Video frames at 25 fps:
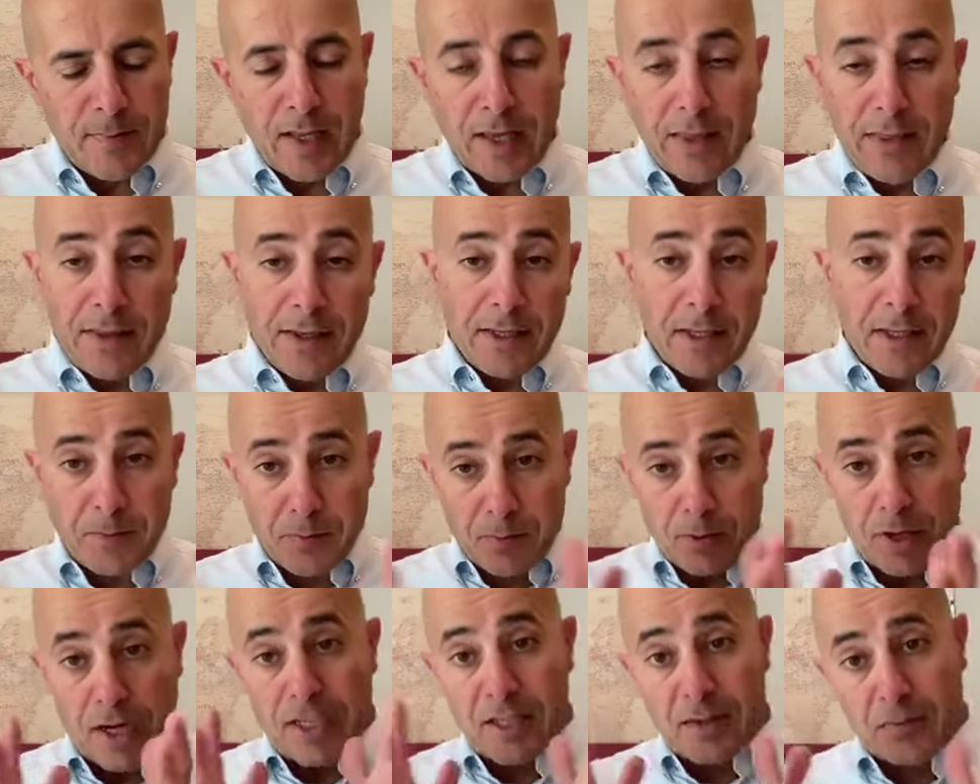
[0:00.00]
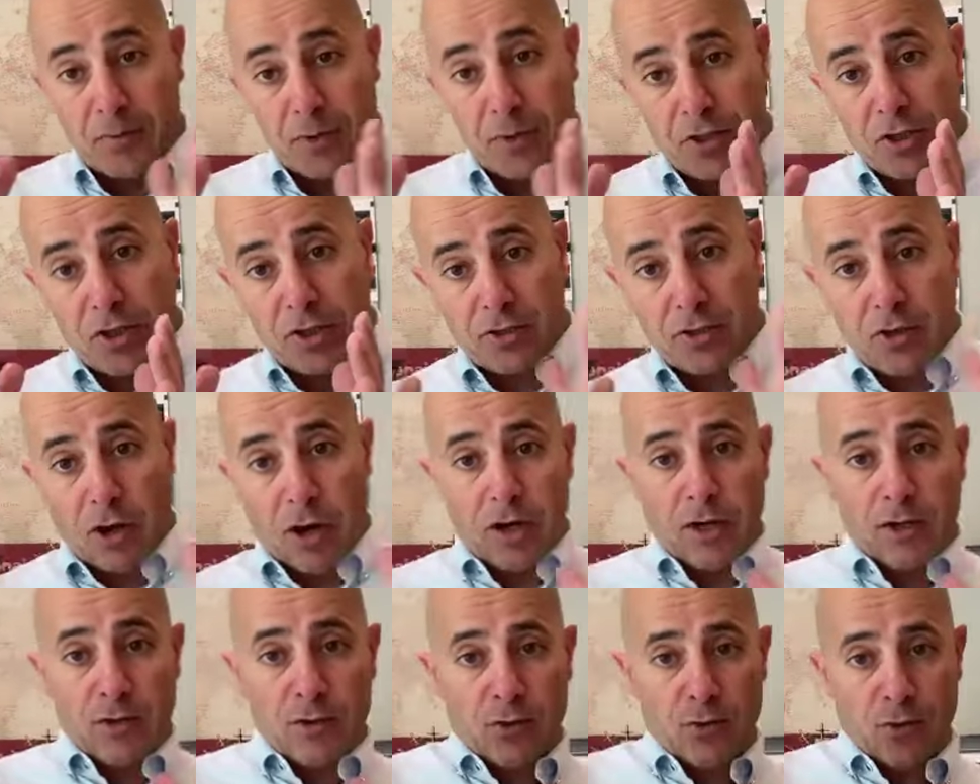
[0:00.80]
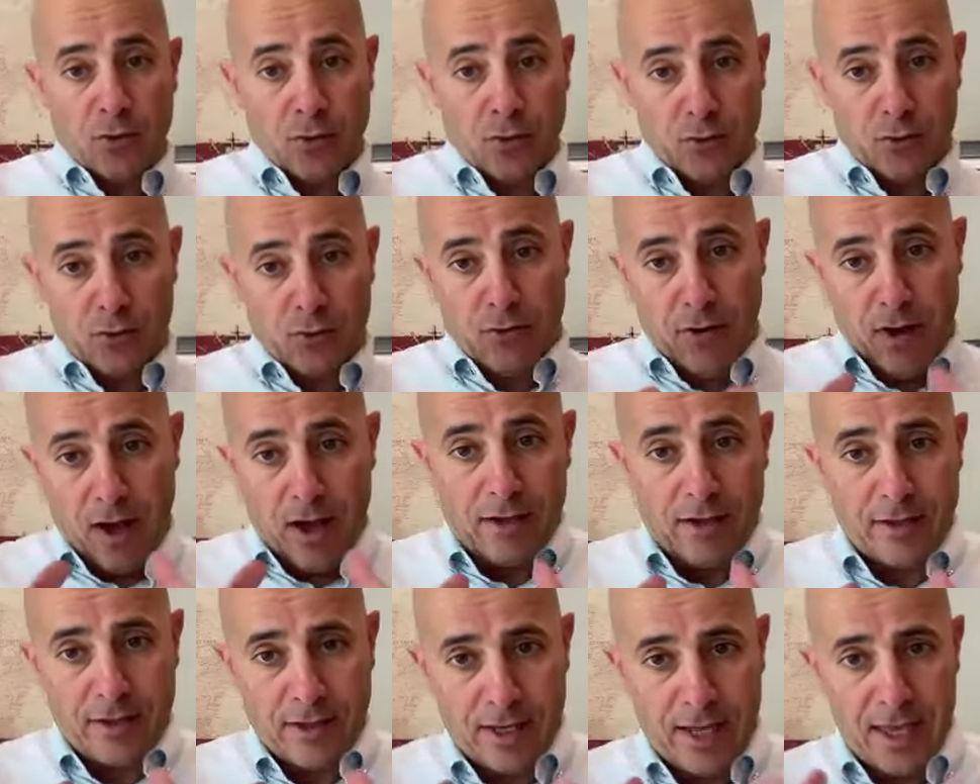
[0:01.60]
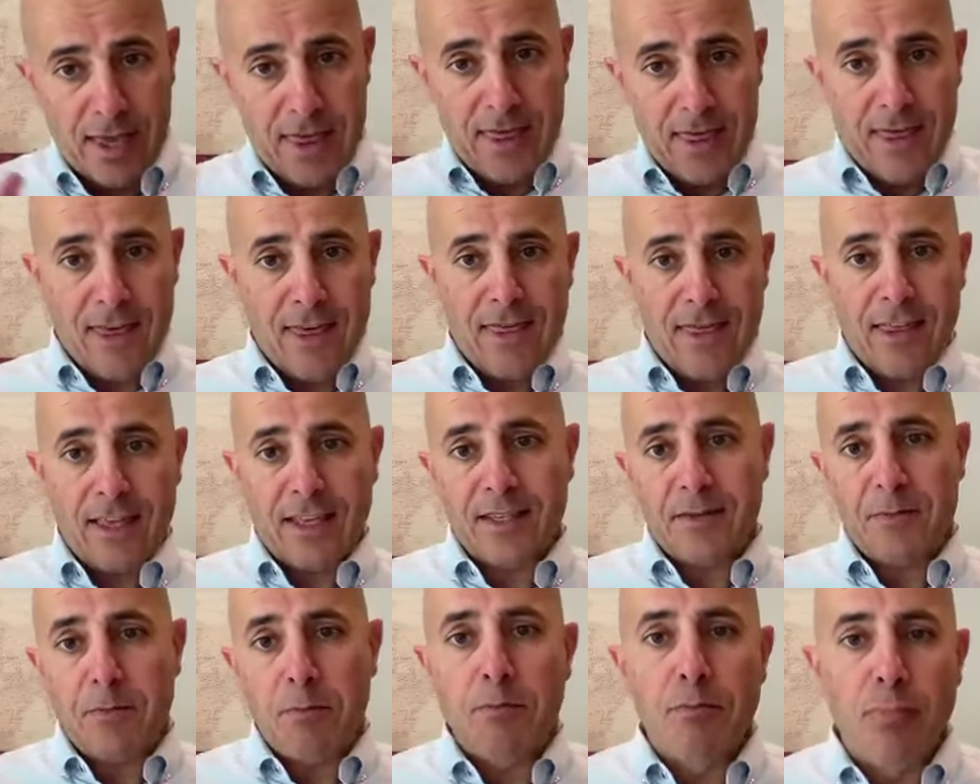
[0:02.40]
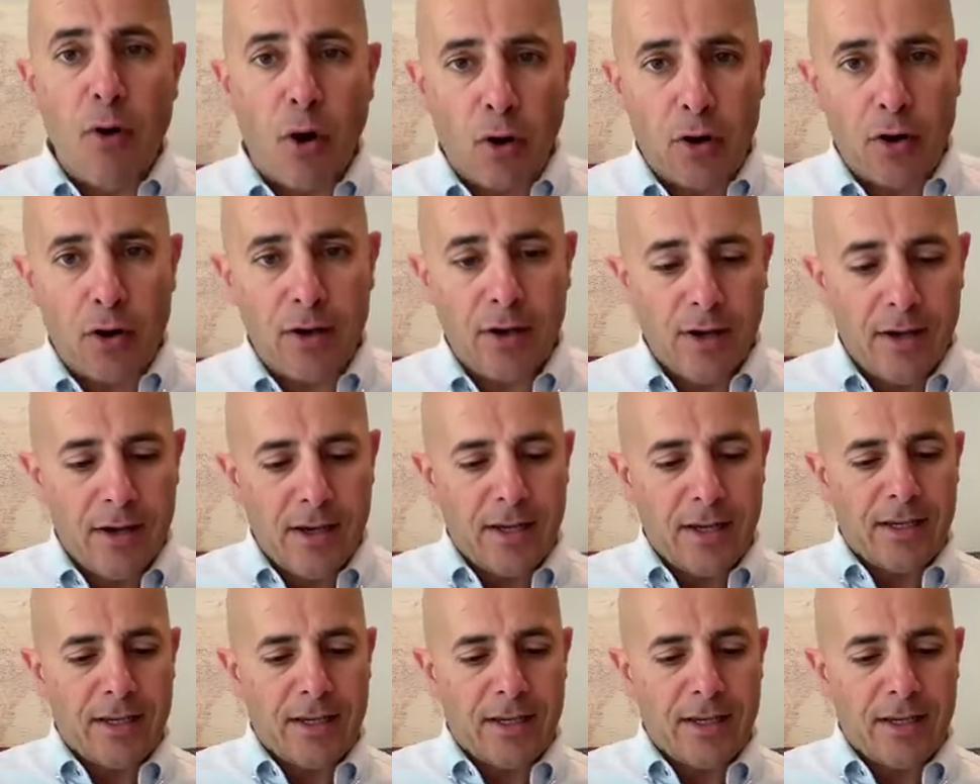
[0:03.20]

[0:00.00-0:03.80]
And this is Price Pritchett talking to us in, in this book.